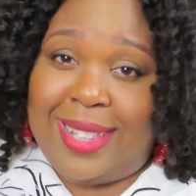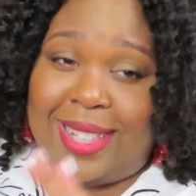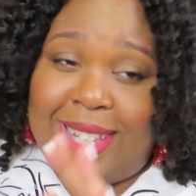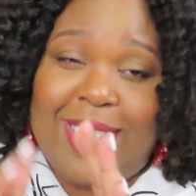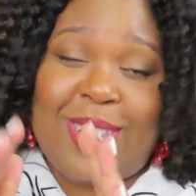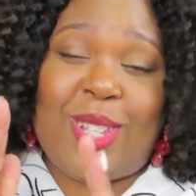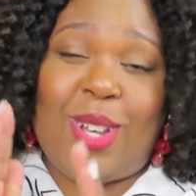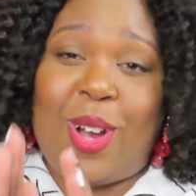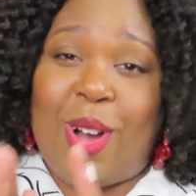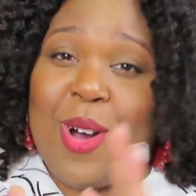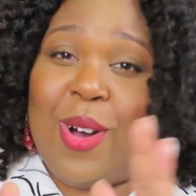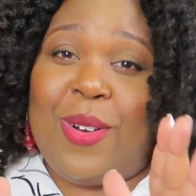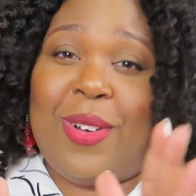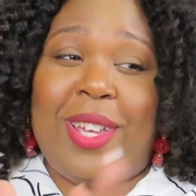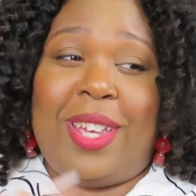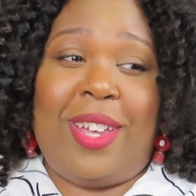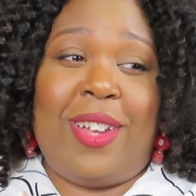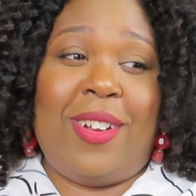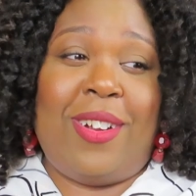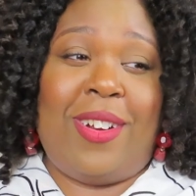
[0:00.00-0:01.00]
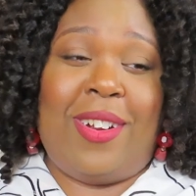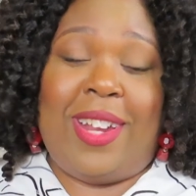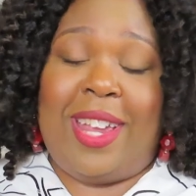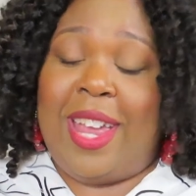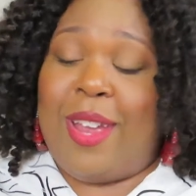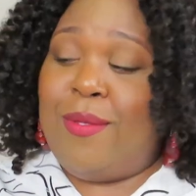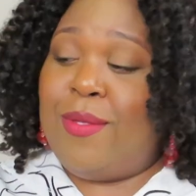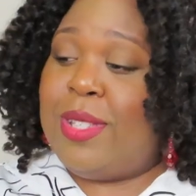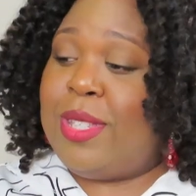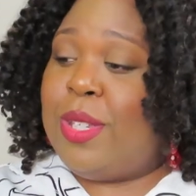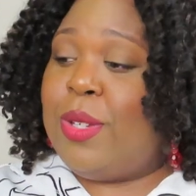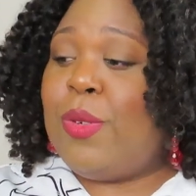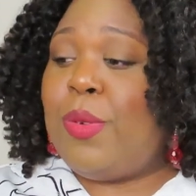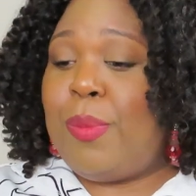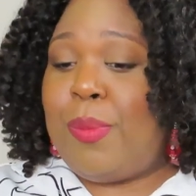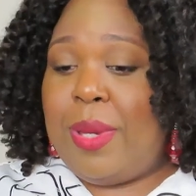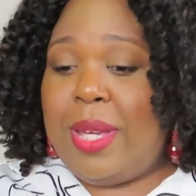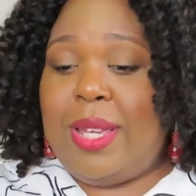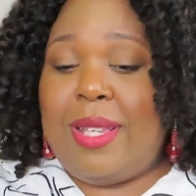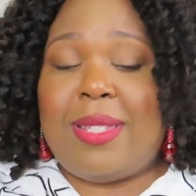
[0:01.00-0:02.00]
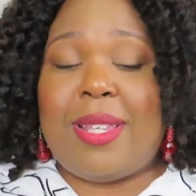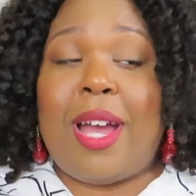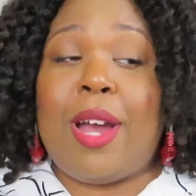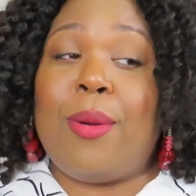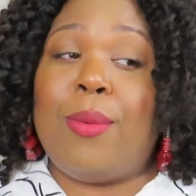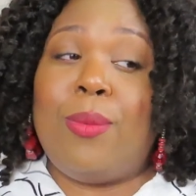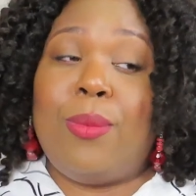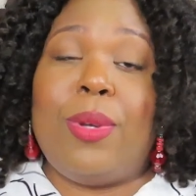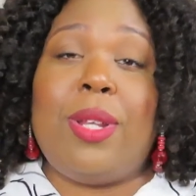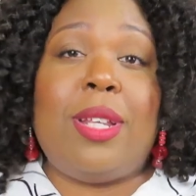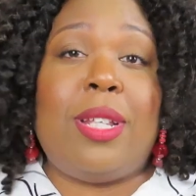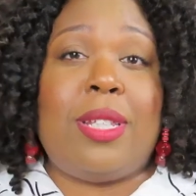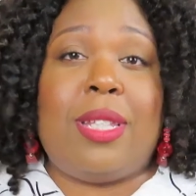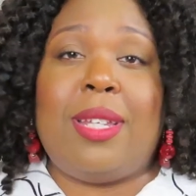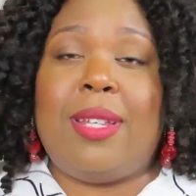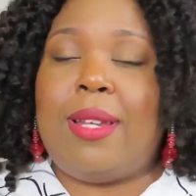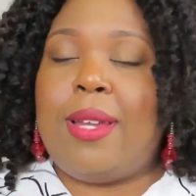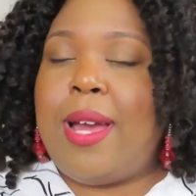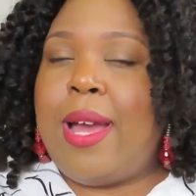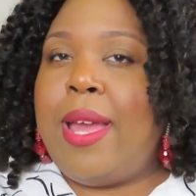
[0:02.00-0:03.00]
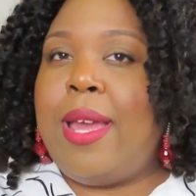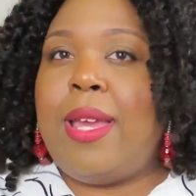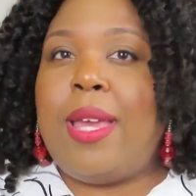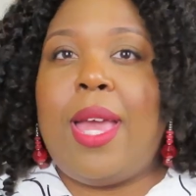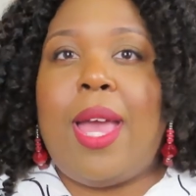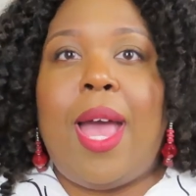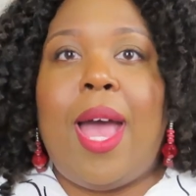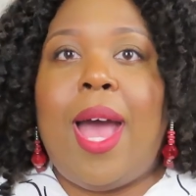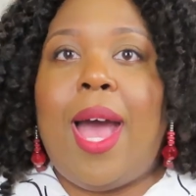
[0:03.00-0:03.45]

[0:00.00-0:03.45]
this haul here every single piece I really did like